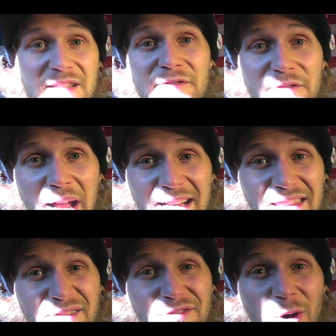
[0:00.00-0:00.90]
the fact
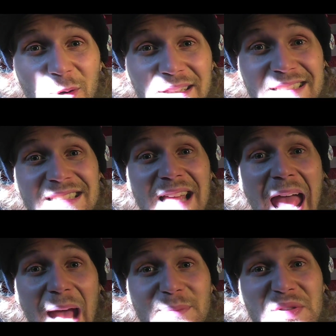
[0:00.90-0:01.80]
that voting is the
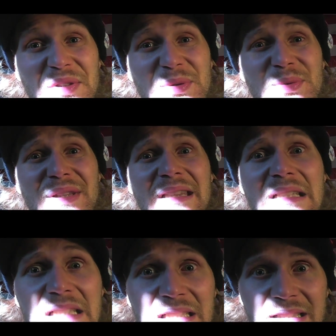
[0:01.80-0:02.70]
absolute
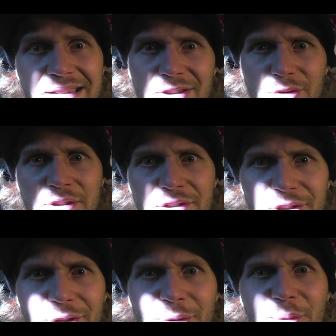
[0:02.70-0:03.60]
least that you can
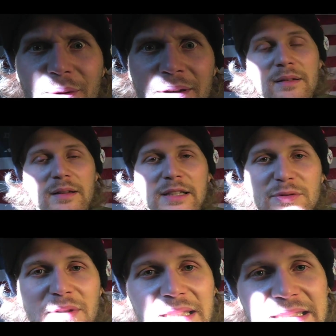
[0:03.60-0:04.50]
do. It's
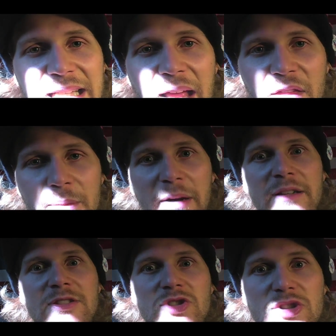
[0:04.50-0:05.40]
really sad that
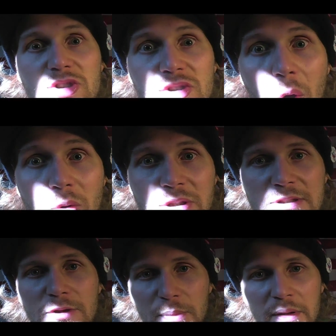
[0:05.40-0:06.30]
Americans are so
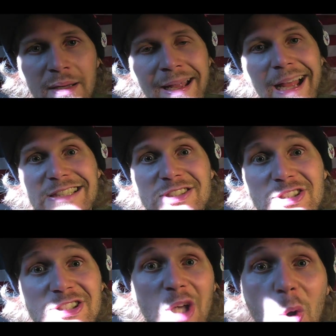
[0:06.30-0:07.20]
stupid and
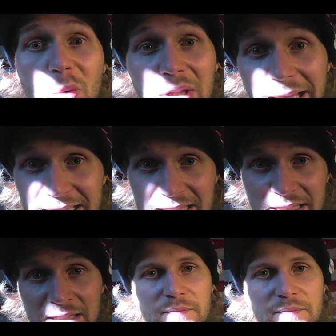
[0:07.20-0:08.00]
so lazy